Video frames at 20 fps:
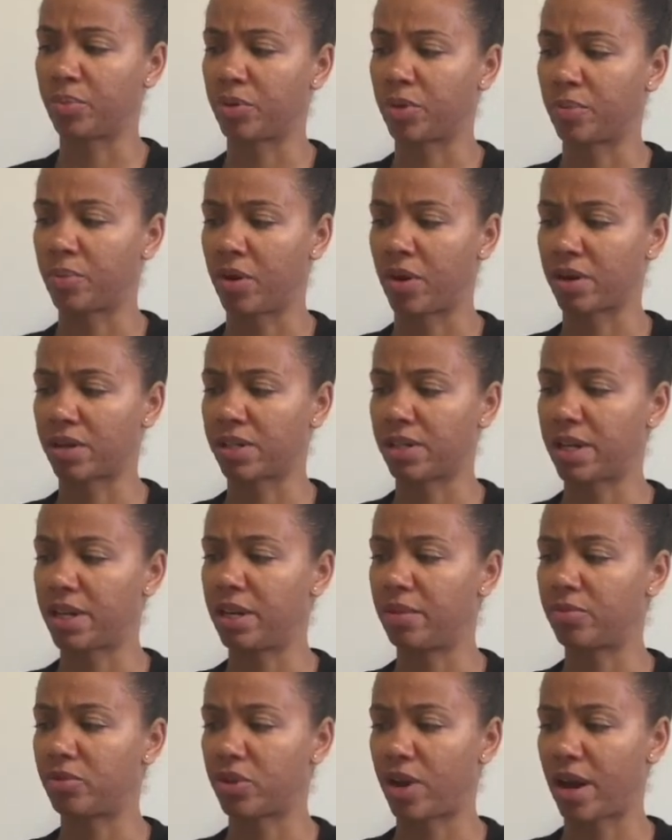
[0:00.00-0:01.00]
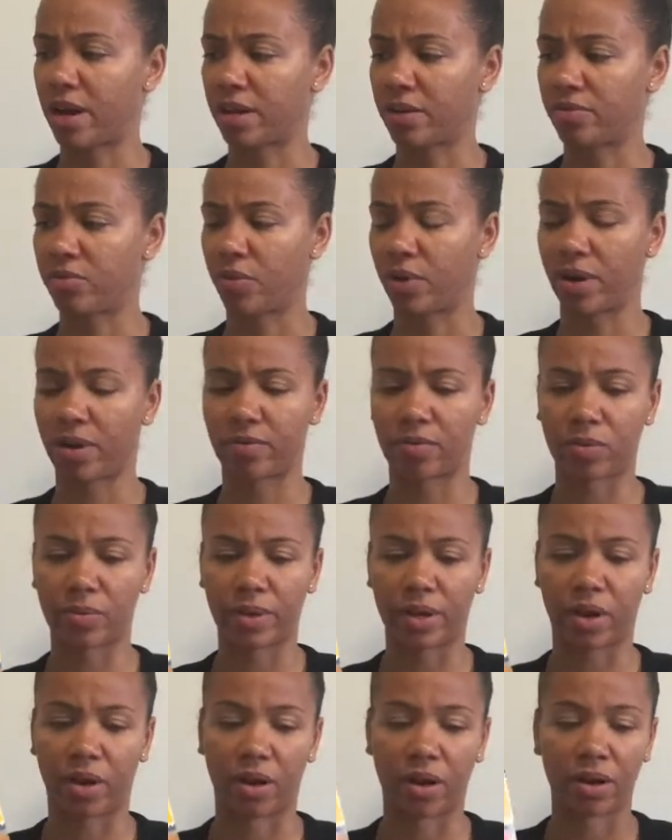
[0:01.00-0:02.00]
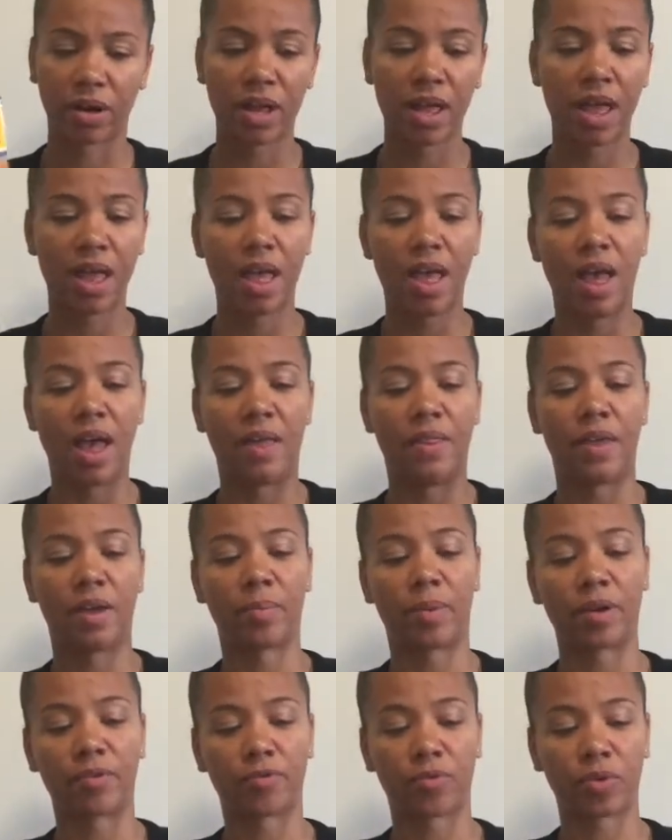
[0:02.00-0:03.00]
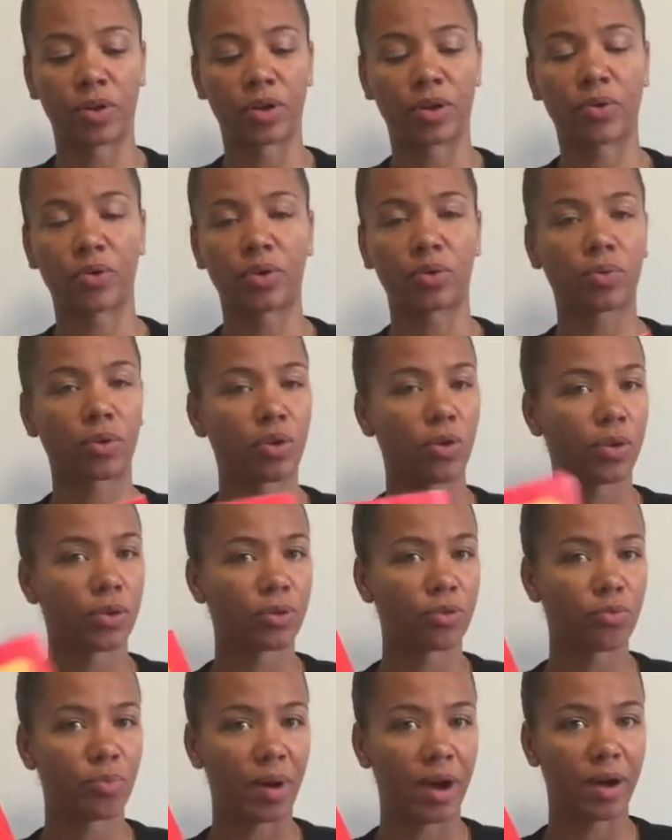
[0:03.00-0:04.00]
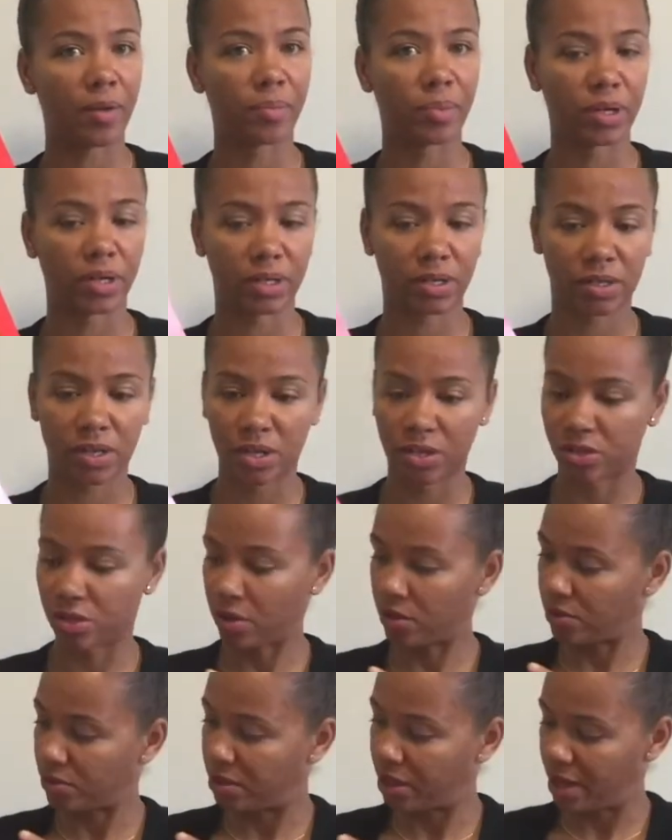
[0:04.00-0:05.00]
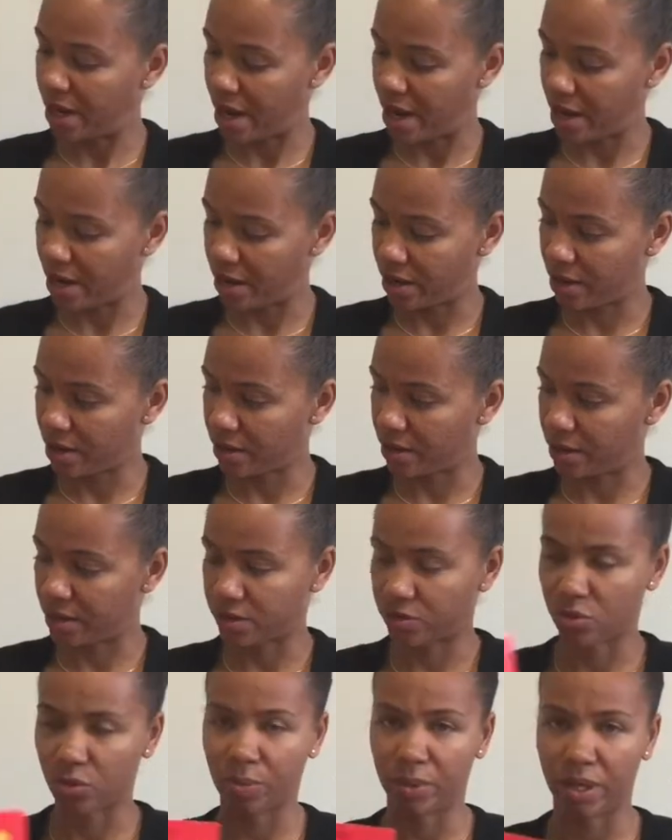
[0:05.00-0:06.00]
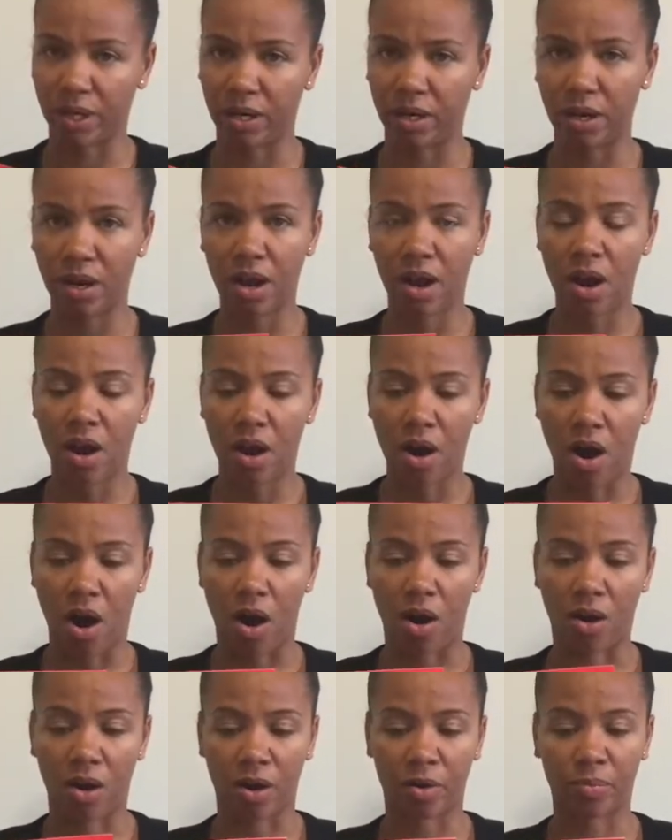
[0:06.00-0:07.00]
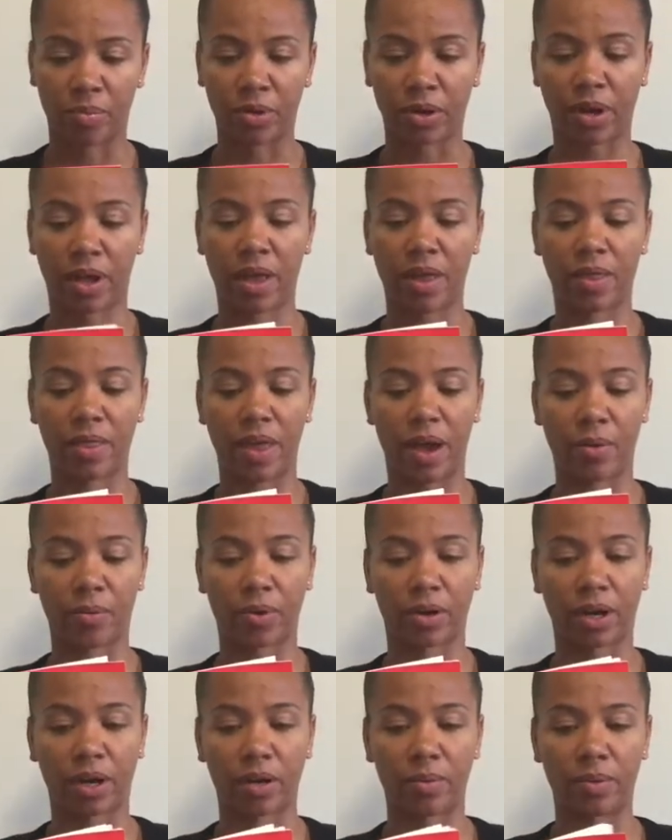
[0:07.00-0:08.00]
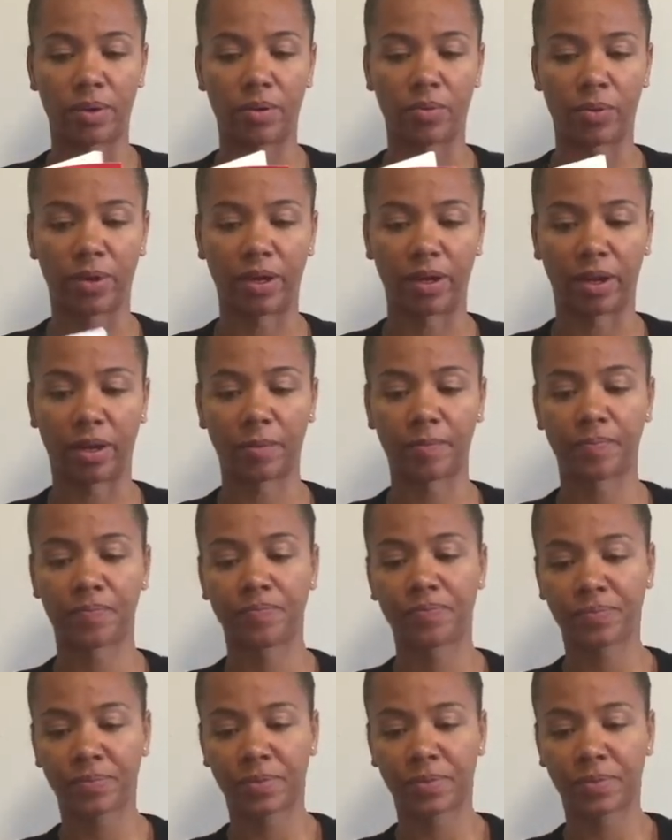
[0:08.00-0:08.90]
bookmark to keep track of wherever we are. And then my 4-year-old, we're going through Bob books. So today, this will be our book that we're going to be reading.